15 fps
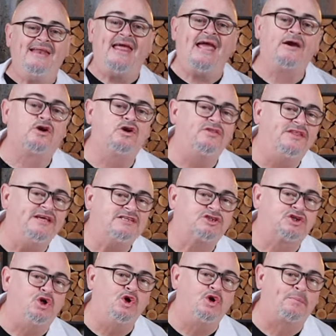Now, could this
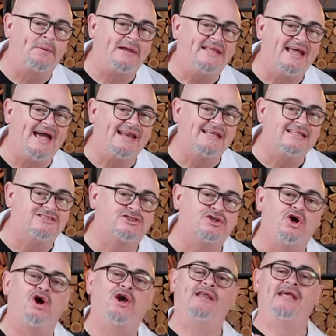cook be done
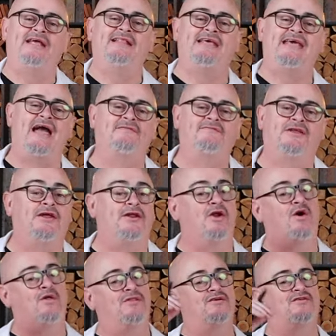inside in the oven and
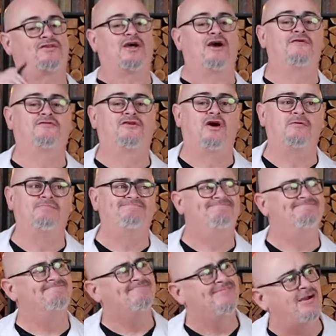on the stove
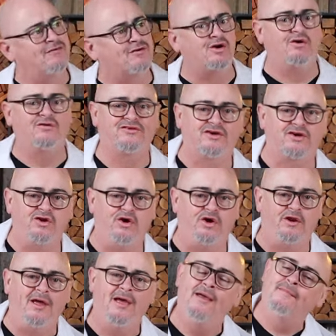top? Of course it
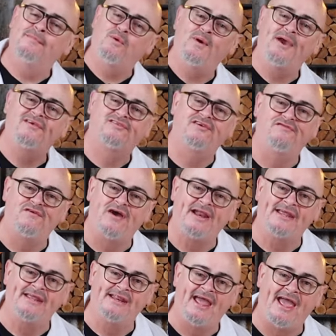could, but where's the fun
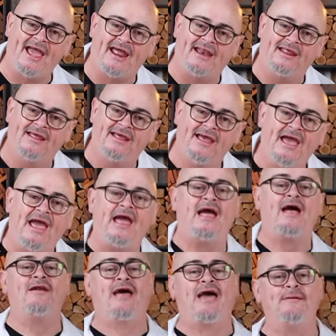in that?
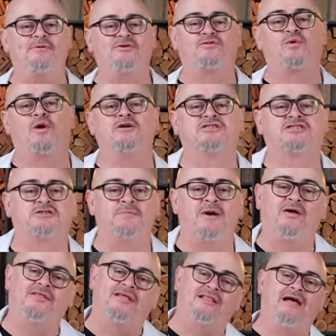Our neighbours won't
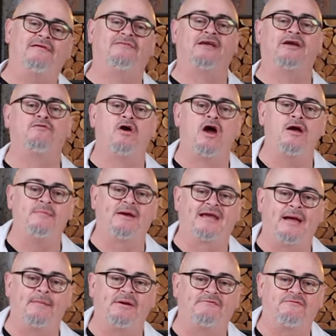smell the lovely aroma
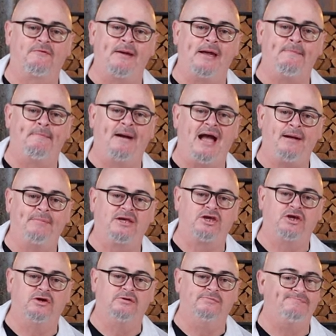coming from our
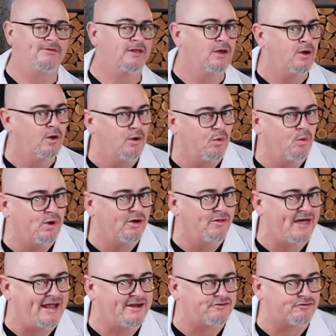barbecue. Will
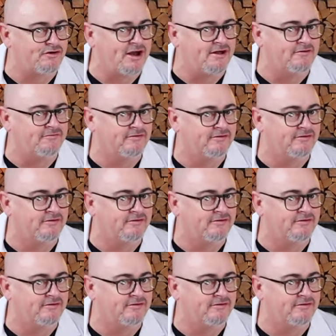they, Trev?